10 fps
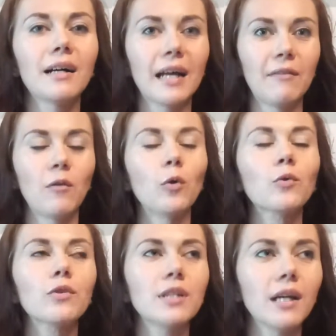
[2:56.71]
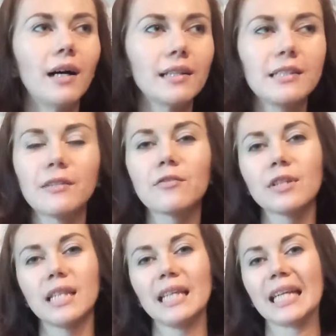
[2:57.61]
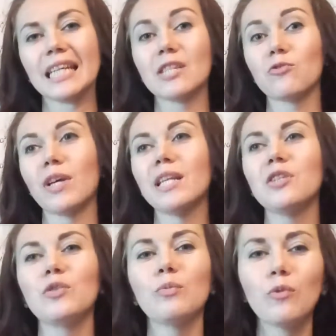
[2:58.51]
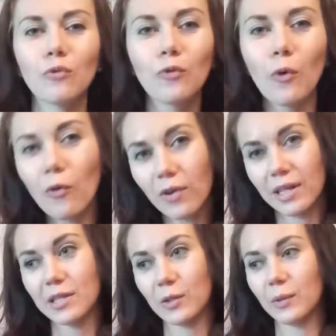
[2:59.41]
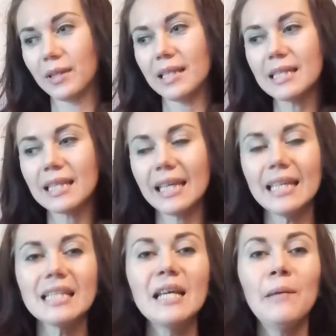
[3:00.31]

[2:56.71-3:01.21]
have already got everything and is ready to move forward. So in this case,